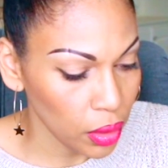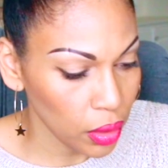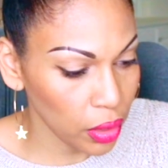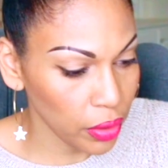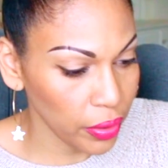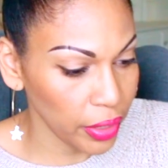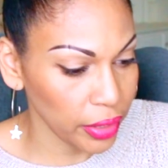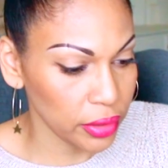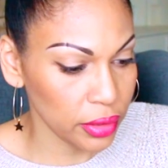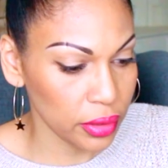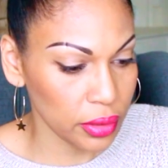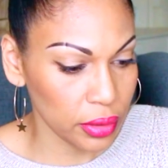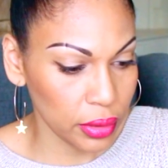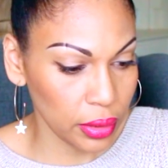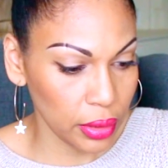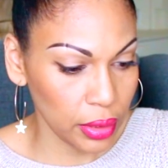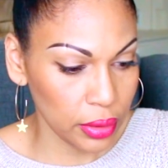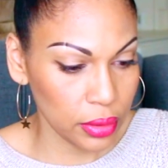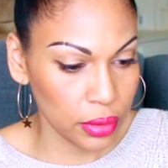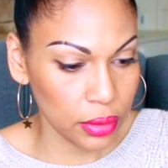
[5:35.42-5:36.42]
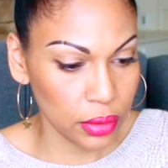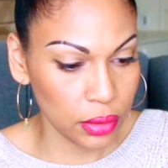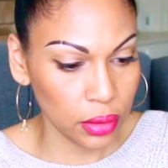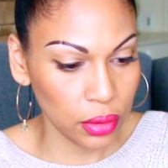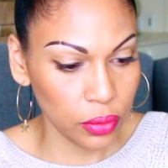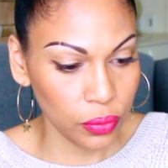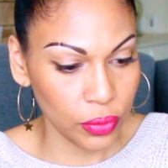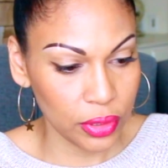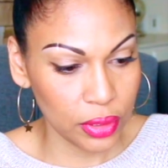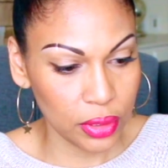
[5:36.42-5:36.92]
right, let's see
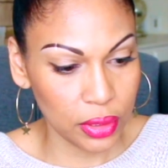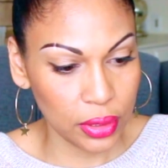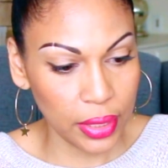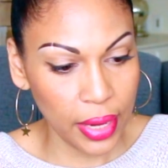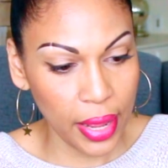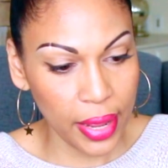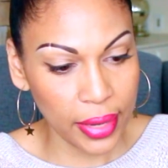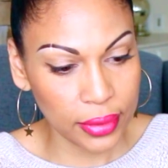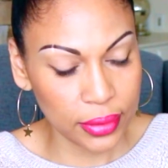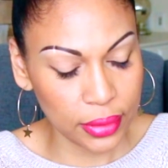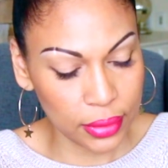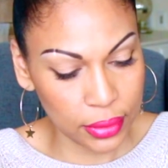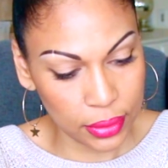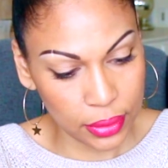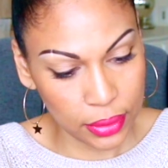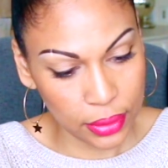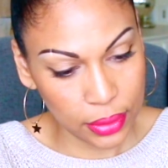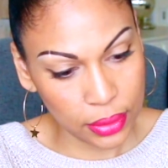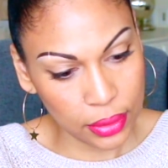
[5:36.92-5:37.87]
what's next.